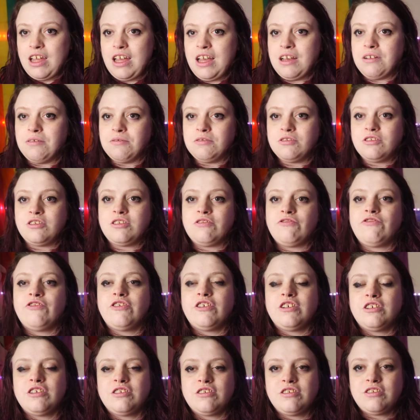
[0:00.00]
It was
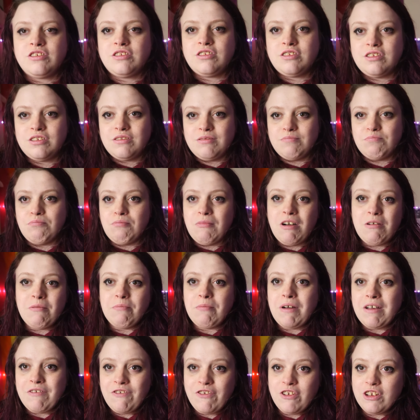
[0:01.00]

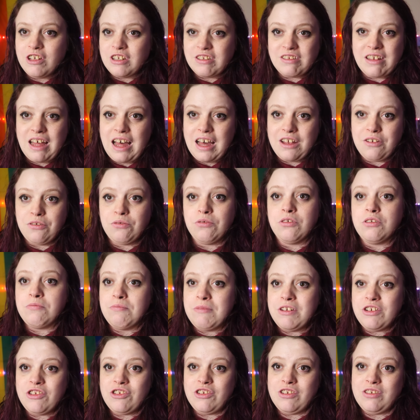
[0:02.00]
my first adult
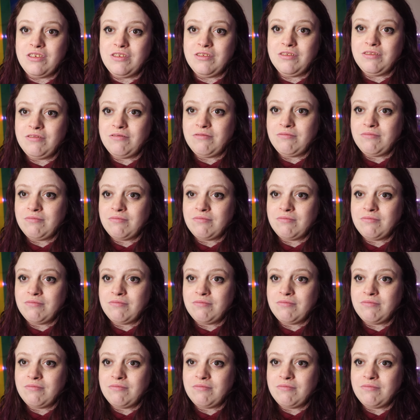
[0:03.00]
admission,